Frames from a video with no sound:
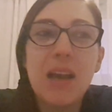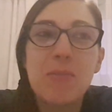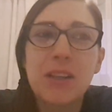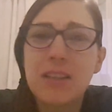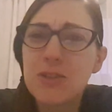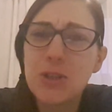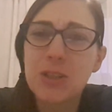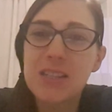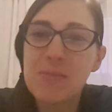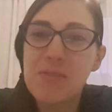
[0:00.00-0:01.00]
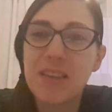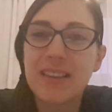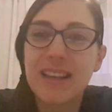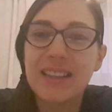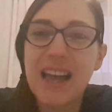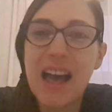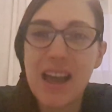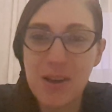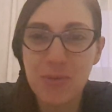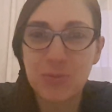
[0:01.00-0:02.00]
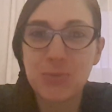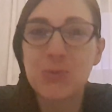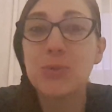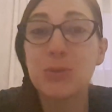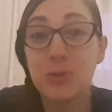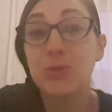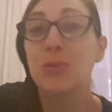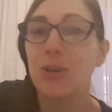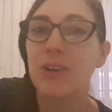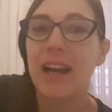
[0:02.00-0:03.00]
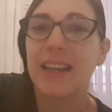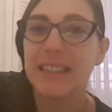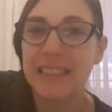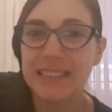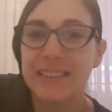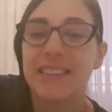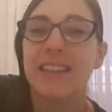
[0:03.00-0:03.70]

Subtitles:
But it's not something that I would do or I did.